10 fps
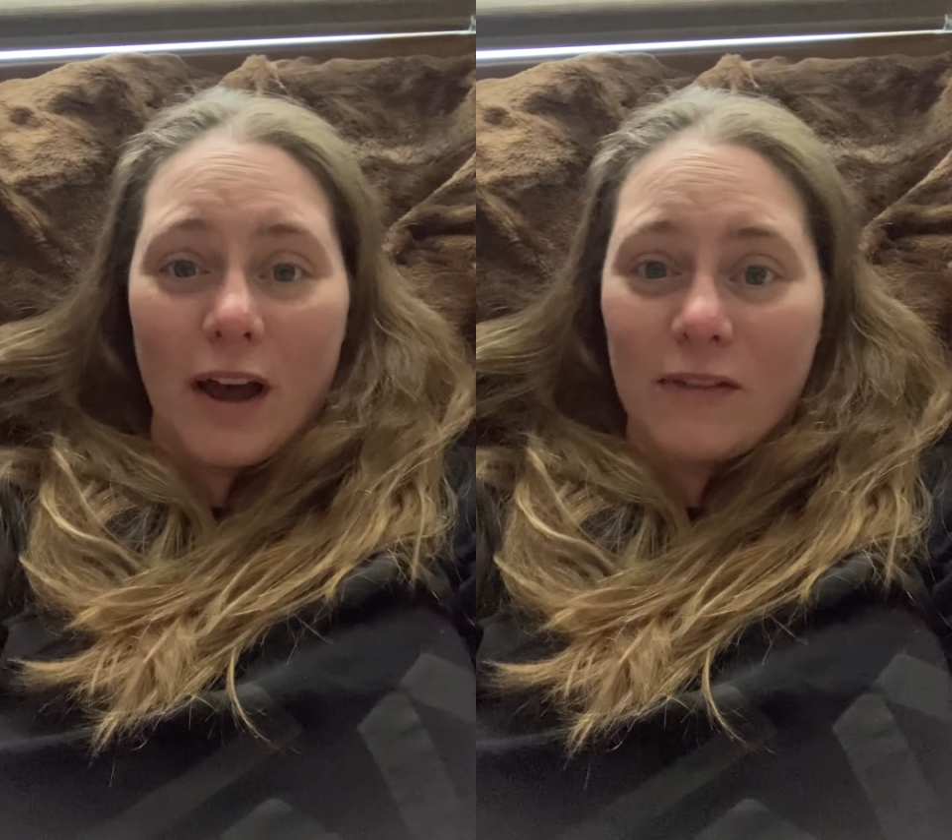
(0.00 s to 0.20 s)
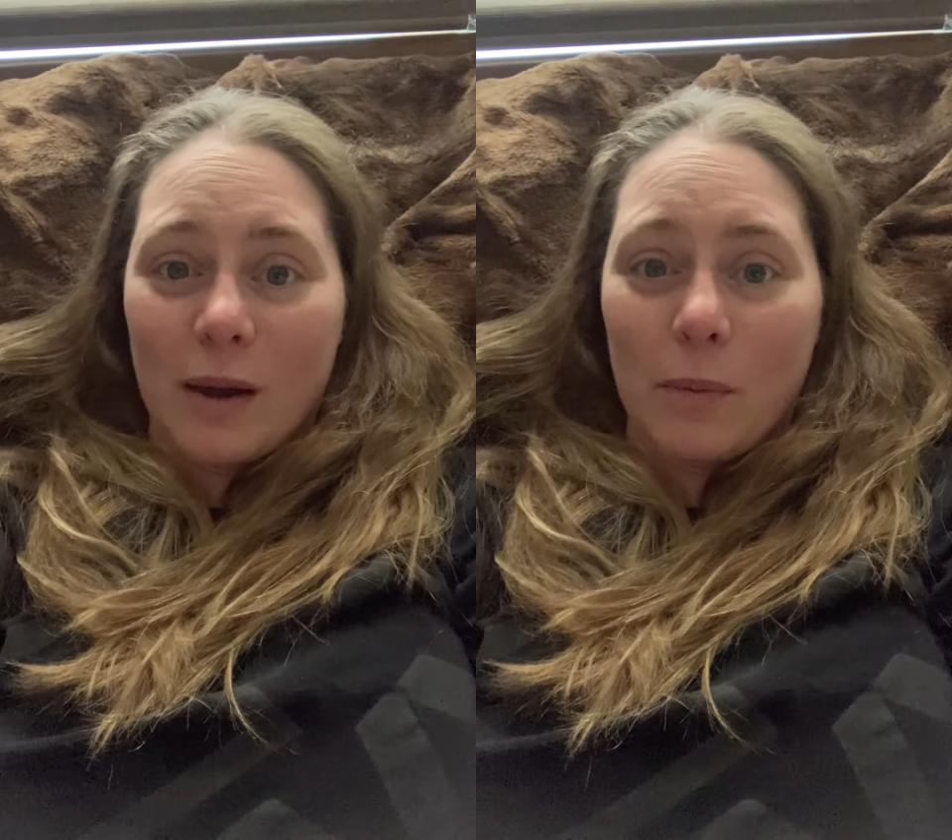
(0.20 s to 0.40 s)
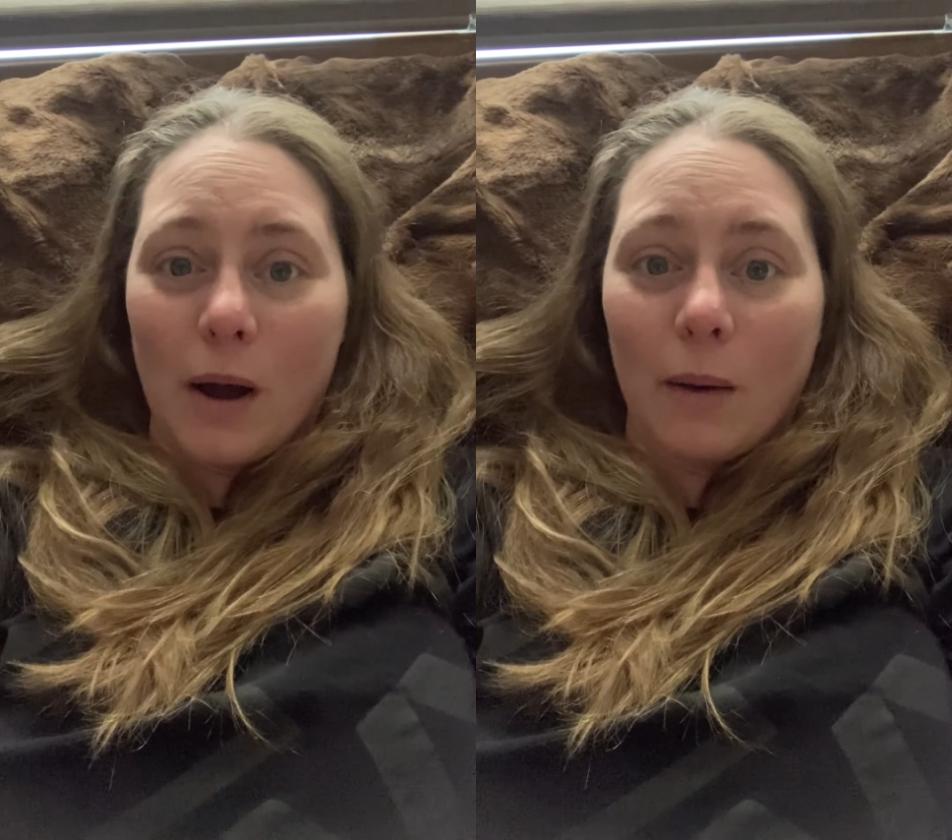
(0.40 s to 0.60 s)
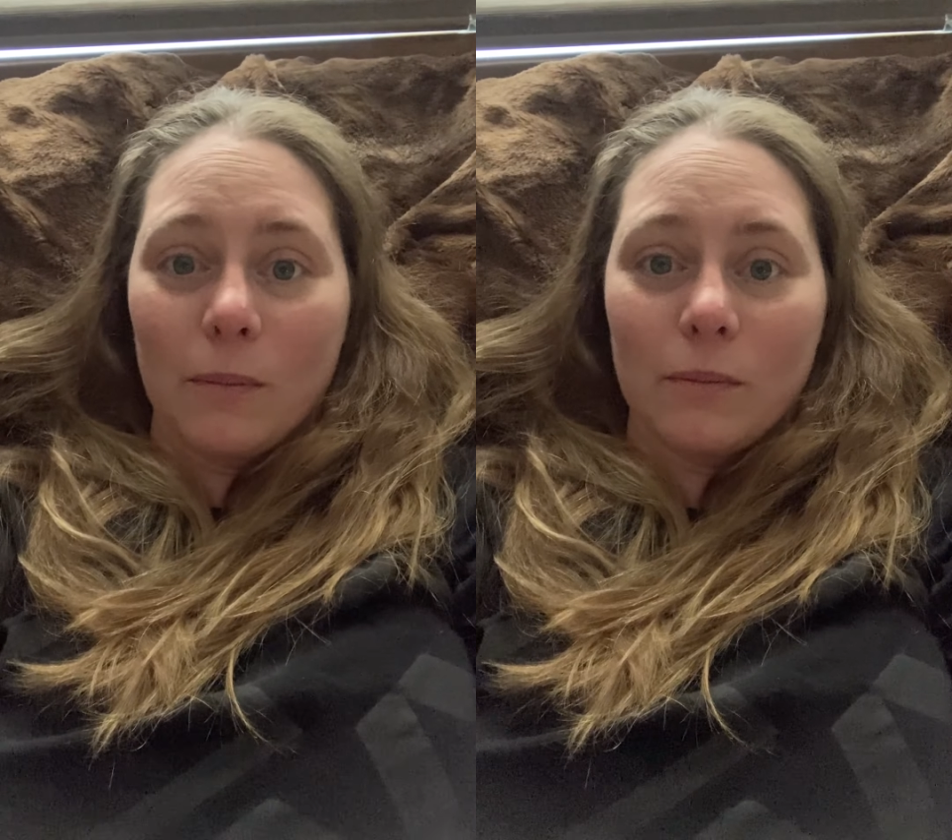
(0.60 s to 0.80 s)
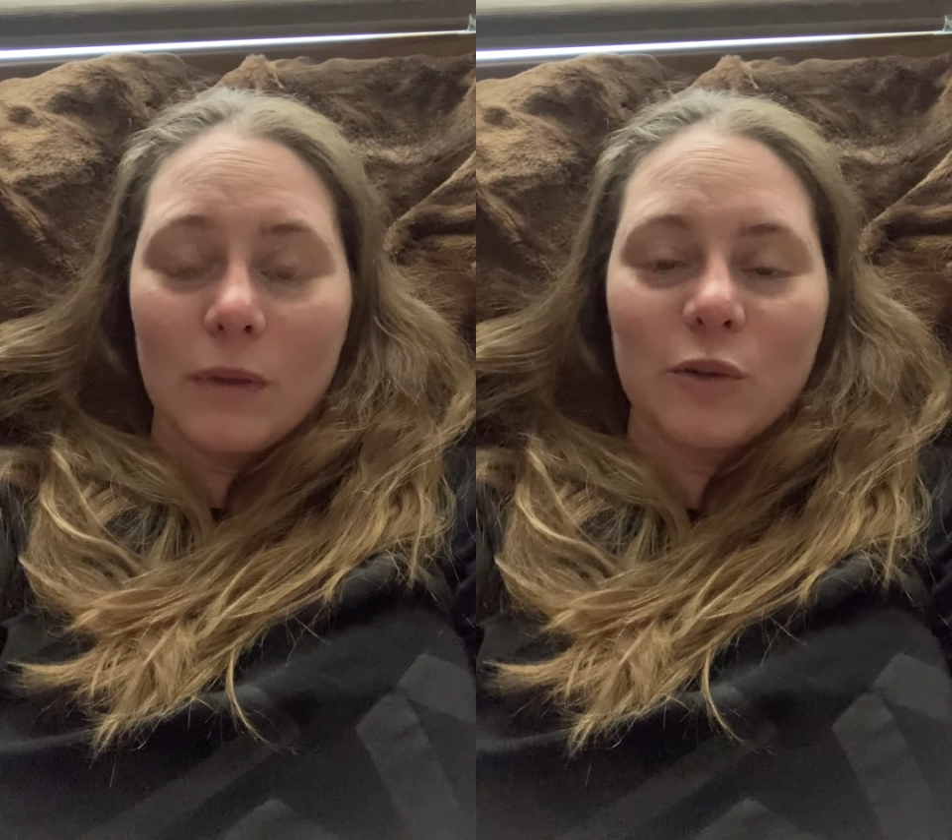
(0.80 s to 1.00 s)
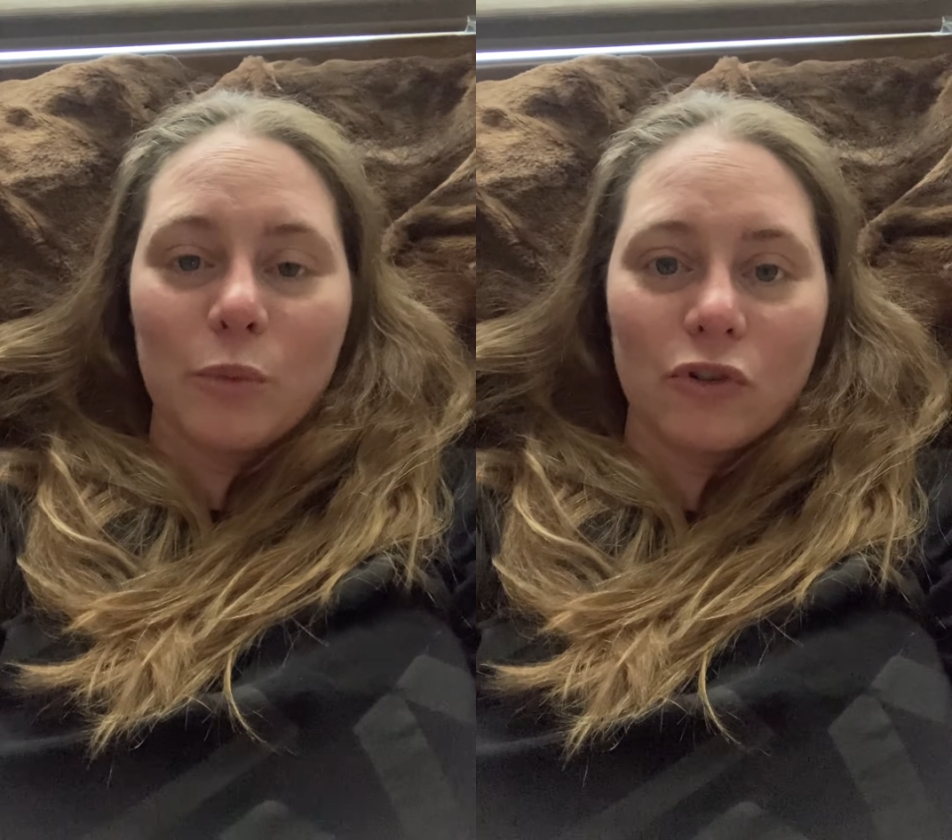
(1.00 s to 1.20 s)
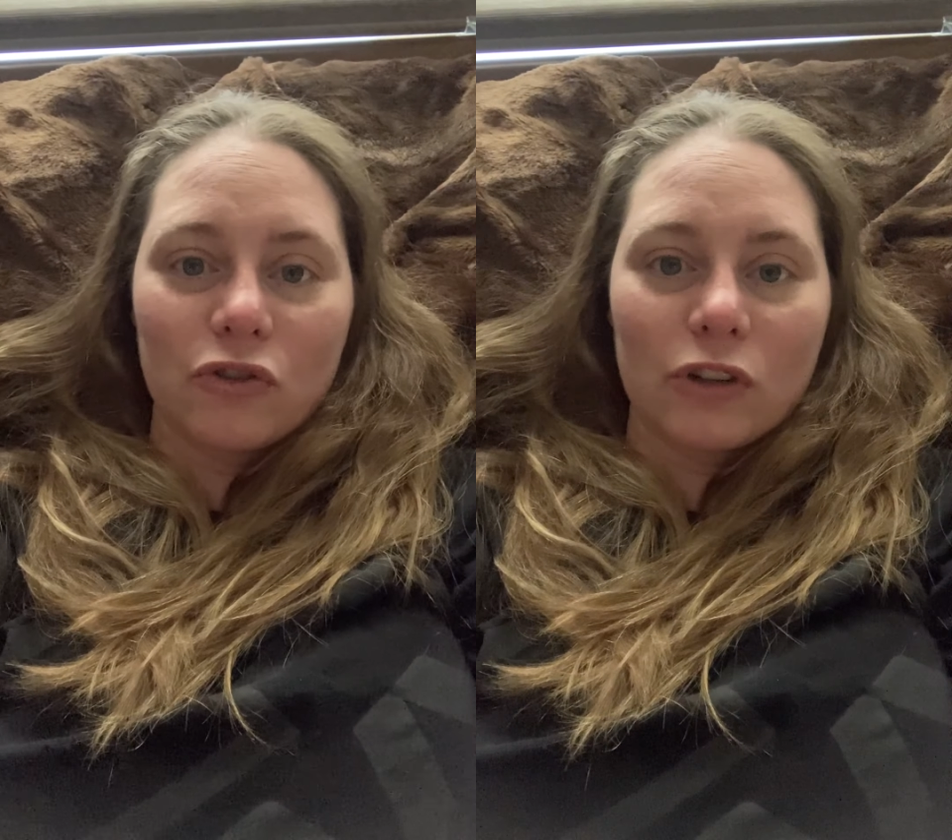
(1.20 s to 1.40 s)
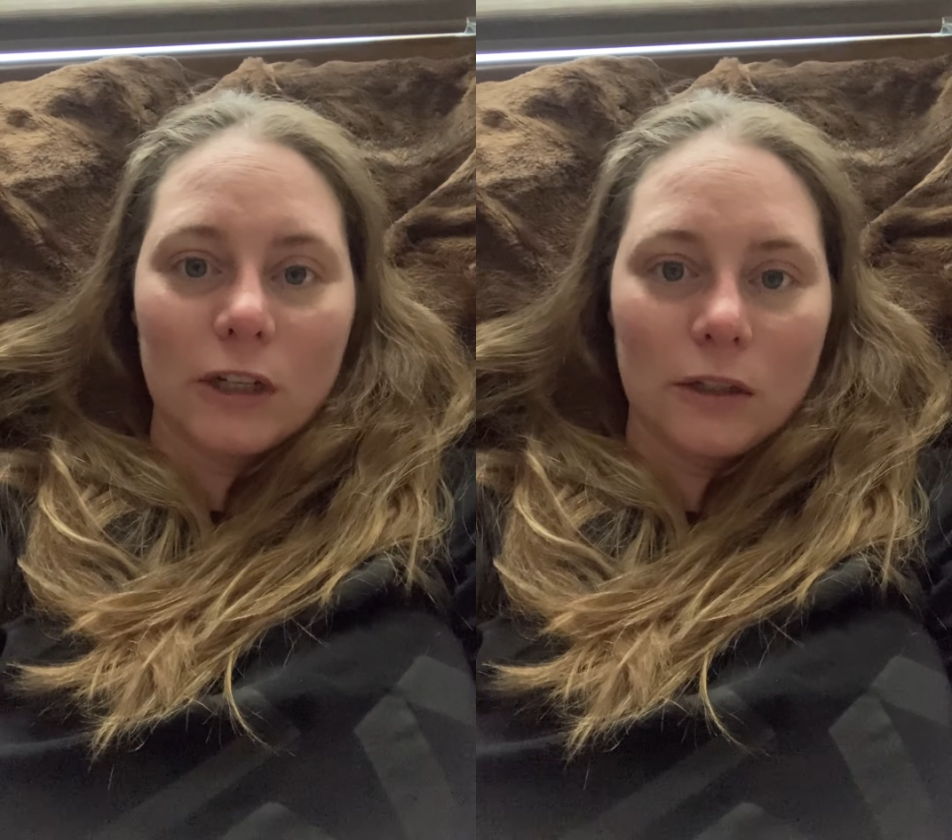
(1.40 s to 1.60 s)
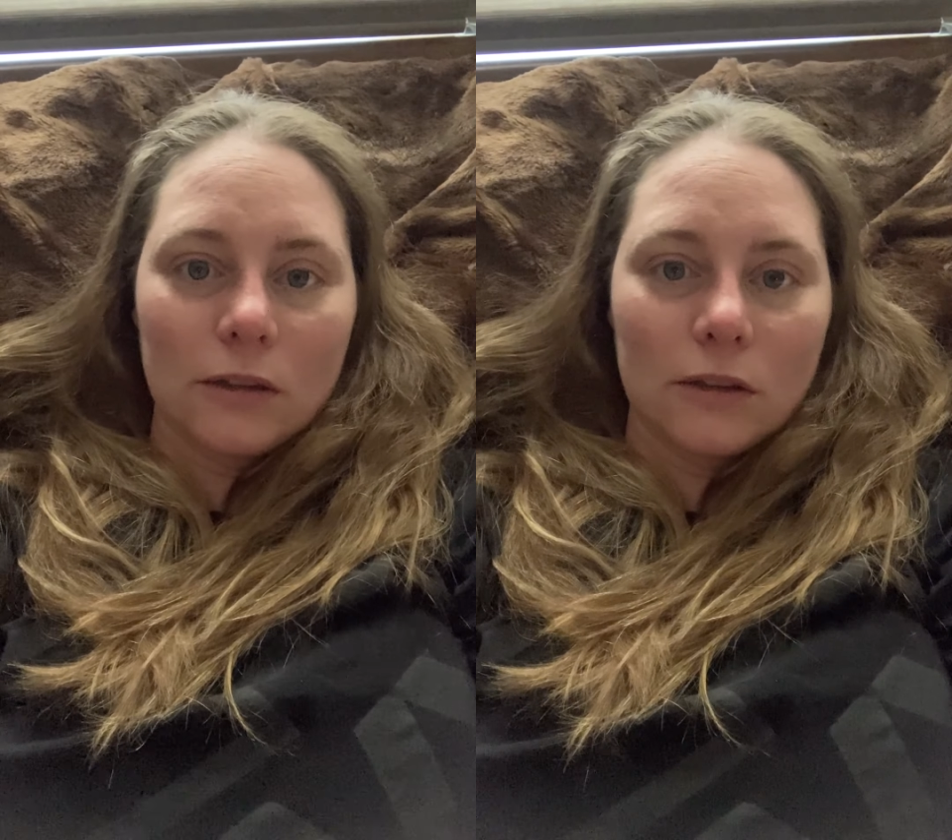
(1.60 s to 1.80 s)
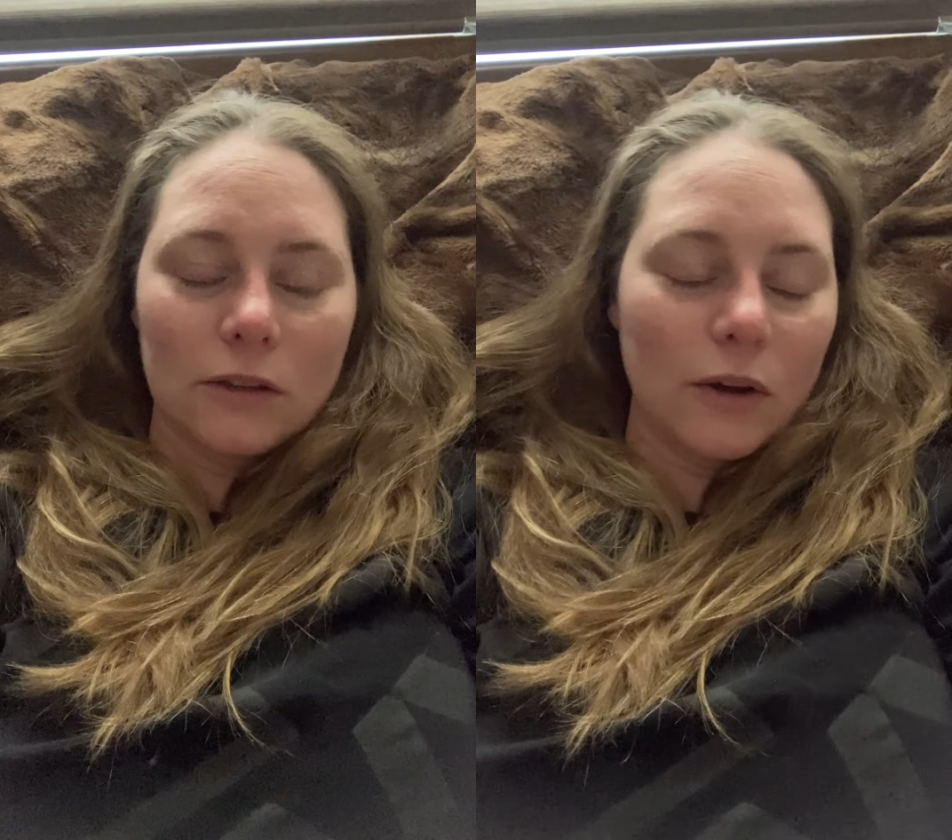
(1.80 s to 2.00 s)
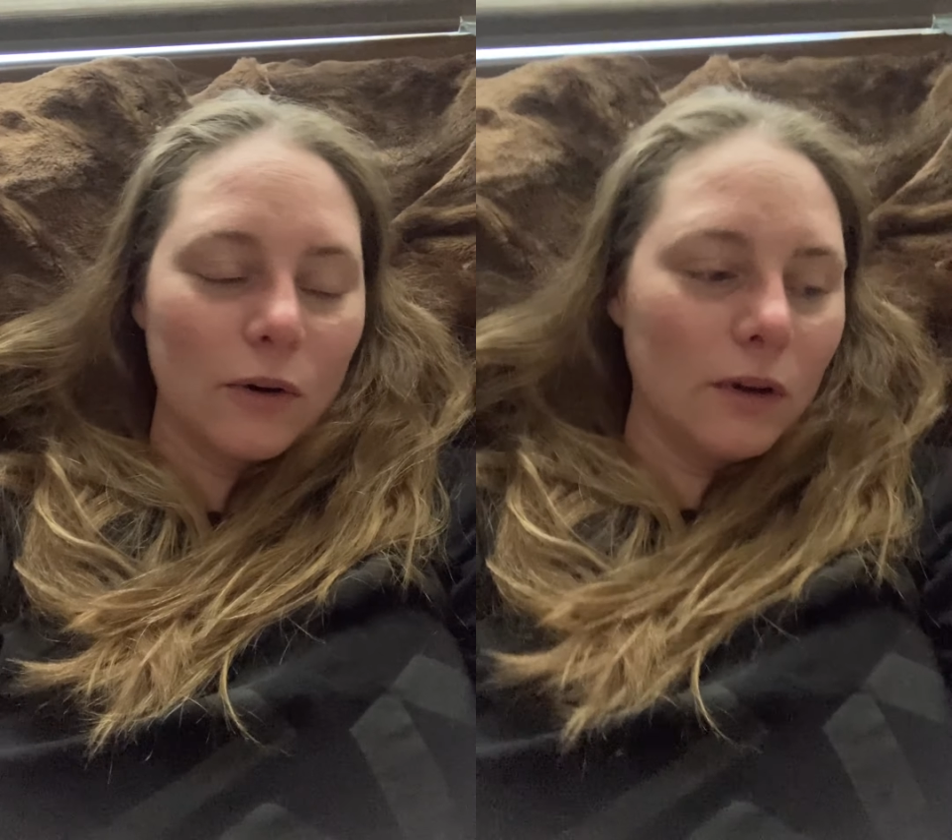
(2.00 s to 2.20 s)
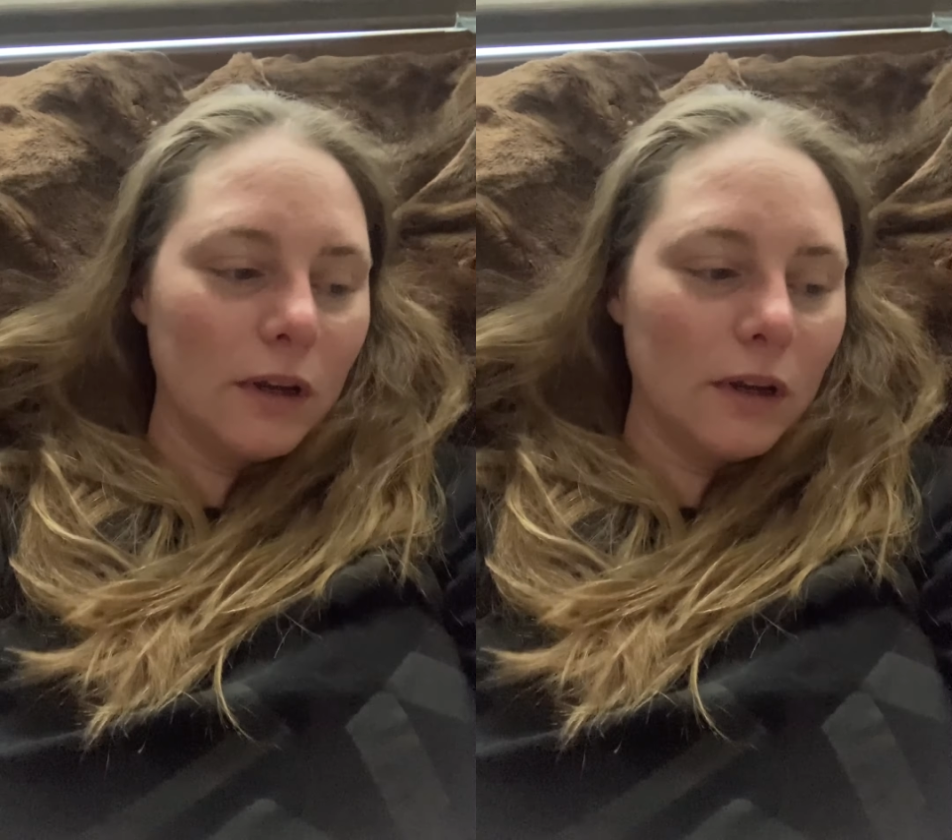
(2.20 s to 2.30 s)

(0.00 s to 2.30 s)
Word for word: have that problem. It's bullshit. So